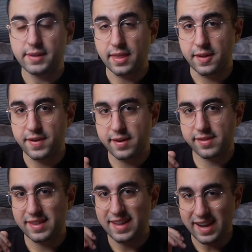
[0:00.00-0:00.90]
the
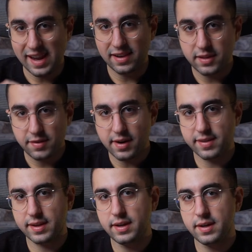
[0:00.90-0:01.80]
first real difference
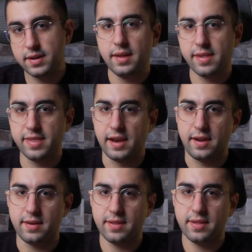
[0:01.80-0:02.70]
here is the
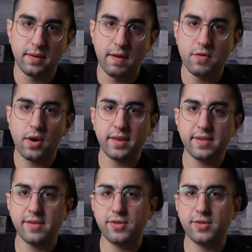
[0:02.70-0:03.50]
lens. Everyone says to